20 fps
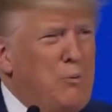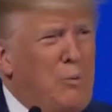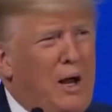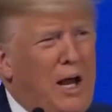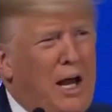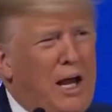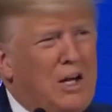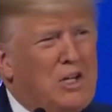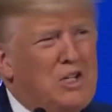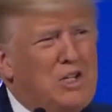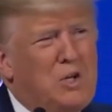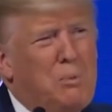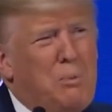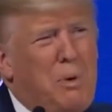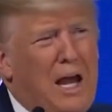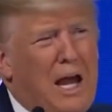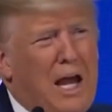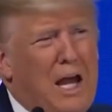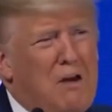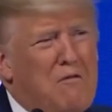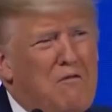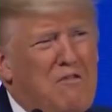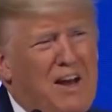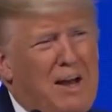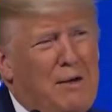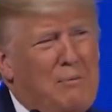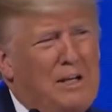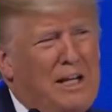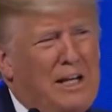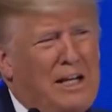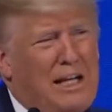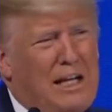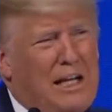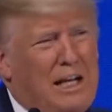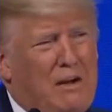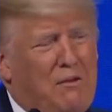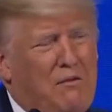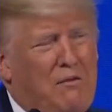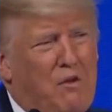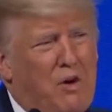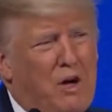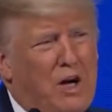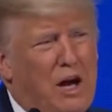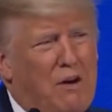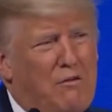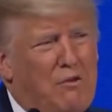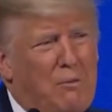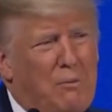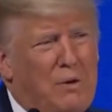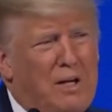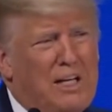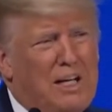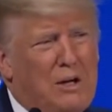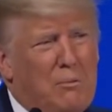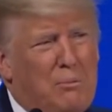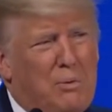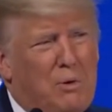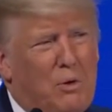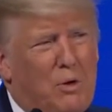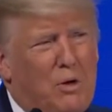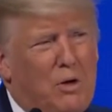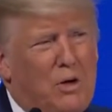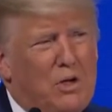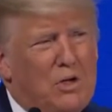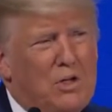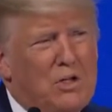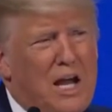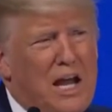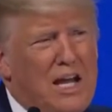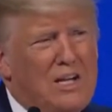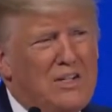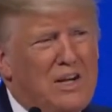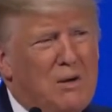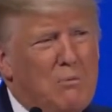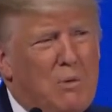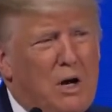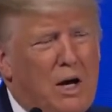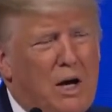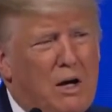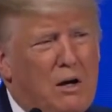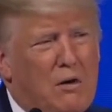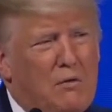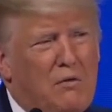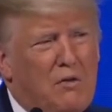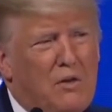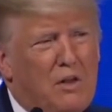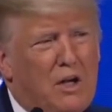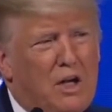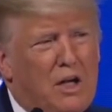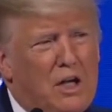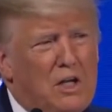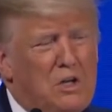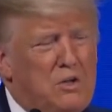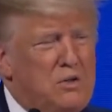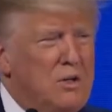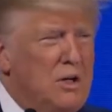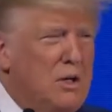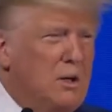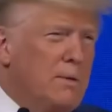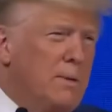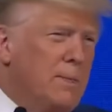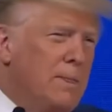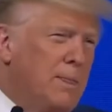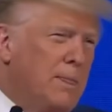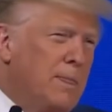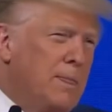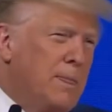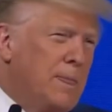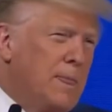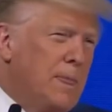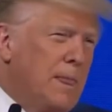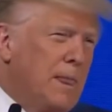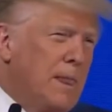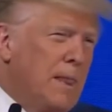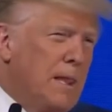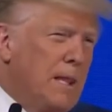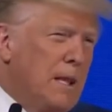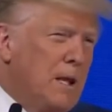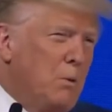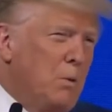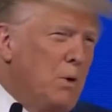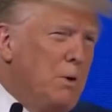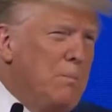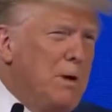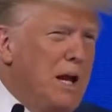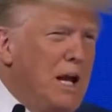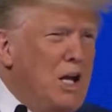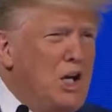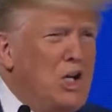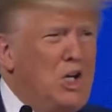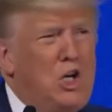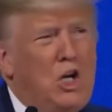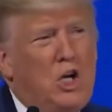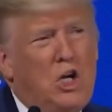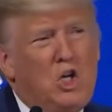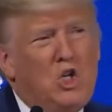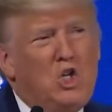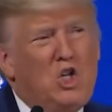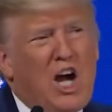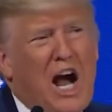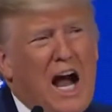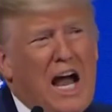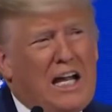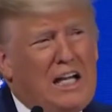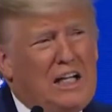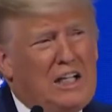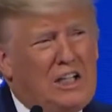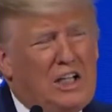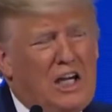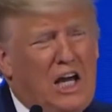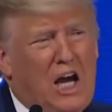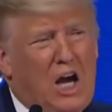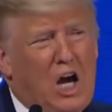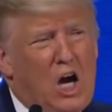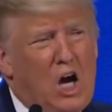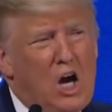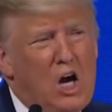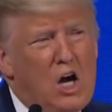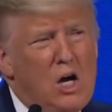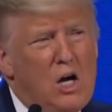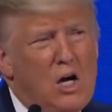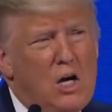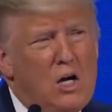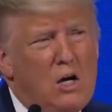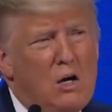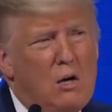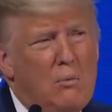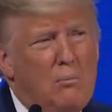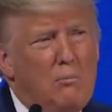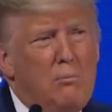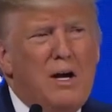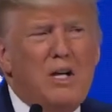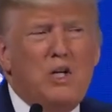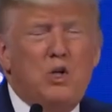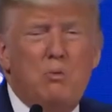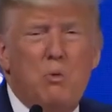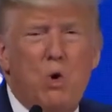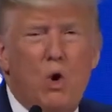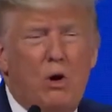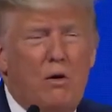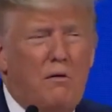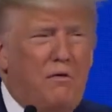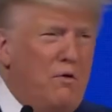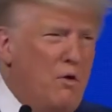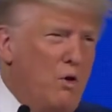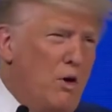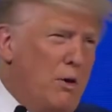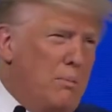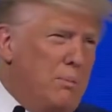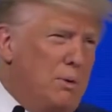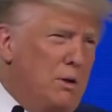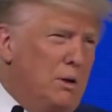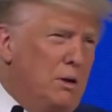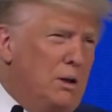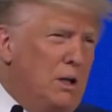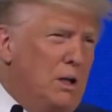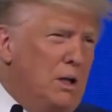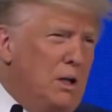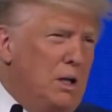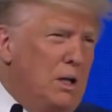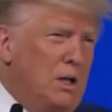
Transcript: and passed paid family leave for government employees as a model for the country. We made child care much more affordable